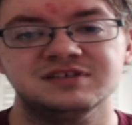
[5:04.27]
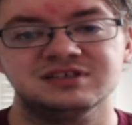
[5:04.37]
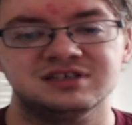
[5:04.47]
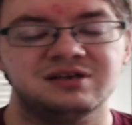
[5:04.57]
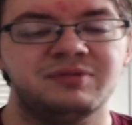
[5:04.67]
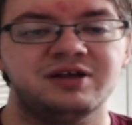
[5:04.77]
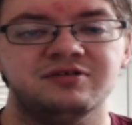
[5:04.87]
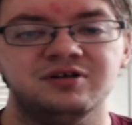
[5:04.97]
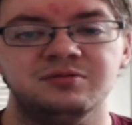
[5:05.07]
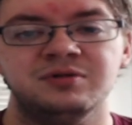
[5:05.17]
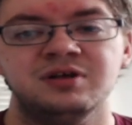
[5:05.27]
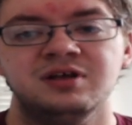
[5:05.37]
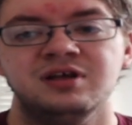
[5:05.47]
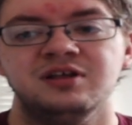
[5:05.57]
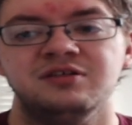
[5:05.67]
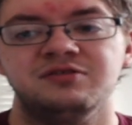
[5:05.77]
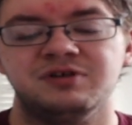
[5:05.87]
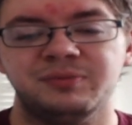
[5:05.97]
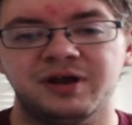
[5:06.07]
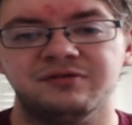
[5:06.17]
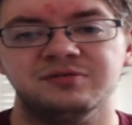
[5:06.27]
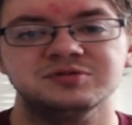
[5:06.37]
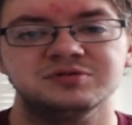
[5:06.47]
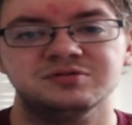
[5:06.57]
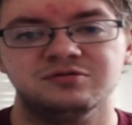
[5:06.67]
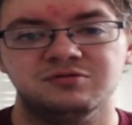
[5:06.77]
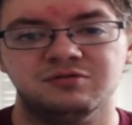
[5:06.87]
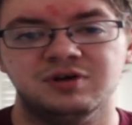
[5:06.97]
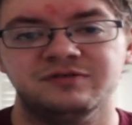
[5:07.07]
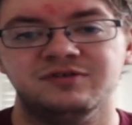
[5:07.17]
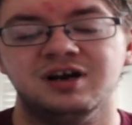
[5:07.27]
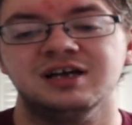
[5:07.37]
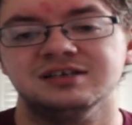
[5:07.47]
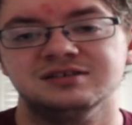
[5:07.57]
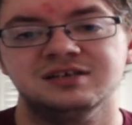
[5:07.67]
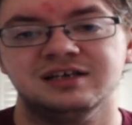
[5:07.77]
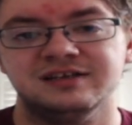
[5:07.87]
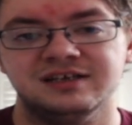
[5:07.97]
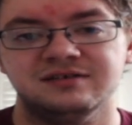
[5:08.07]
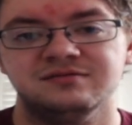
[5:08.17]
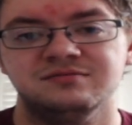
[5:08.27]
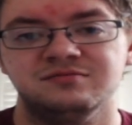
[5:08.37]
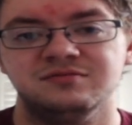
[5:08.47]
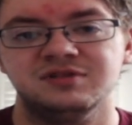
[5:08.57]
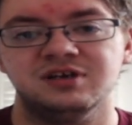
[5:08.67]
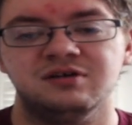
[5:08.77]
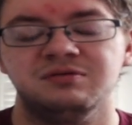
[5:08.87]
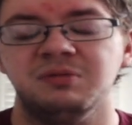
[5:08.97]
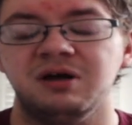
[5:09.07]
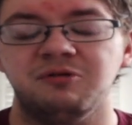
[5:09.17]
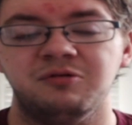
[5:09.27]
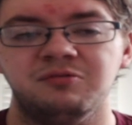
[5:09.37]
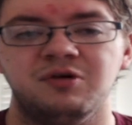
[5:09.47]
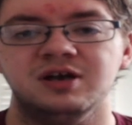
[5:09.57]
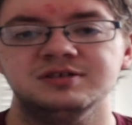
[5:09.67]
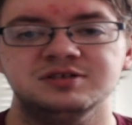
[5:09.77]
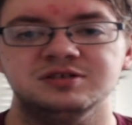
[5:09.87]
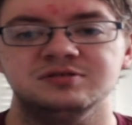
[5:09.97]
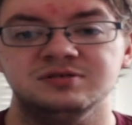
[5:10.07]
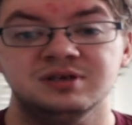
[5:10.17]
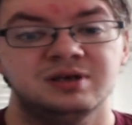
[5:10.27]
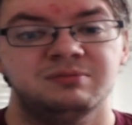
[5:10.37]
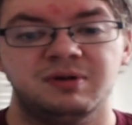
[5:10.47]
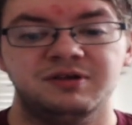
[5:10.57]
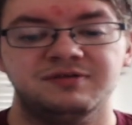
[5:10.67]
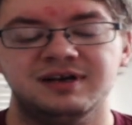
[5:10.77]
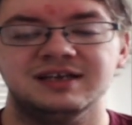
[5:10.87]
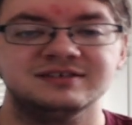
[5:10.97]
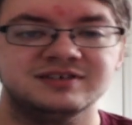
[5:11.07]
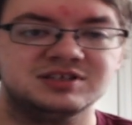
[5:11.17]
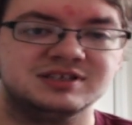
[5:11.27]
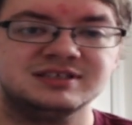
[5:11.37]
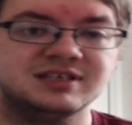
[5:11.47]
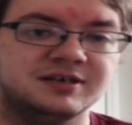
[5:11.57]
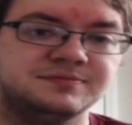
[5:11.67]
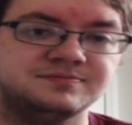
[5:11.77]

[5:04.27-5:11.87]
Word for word: is in a bedroom, three bedrooms, one for us, and then, you know, we might want one, two, maybe three kids eventually. So